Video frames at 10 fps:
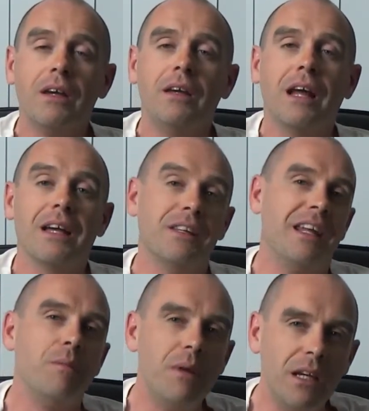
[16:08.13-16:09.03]
It has an
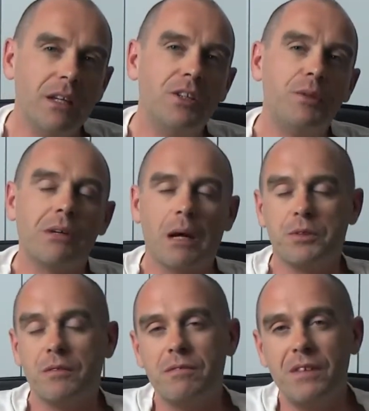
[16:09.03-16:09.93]
image,
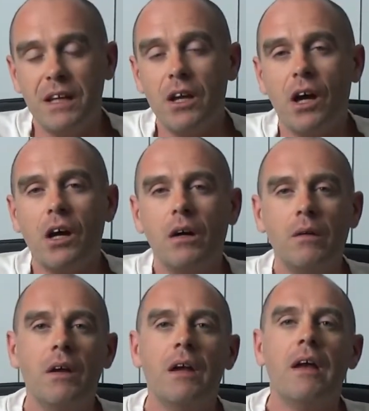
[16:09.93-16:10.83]
perhaps a
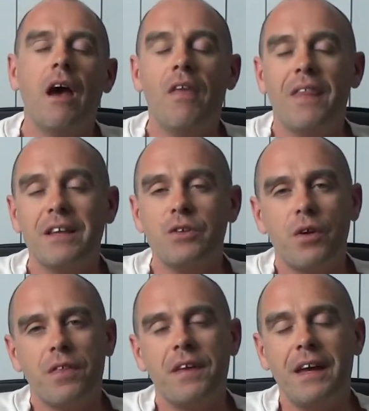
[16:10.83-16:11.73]
video, and that sort
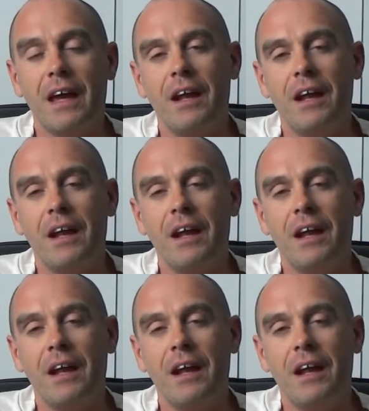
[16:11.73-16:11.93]
of thing.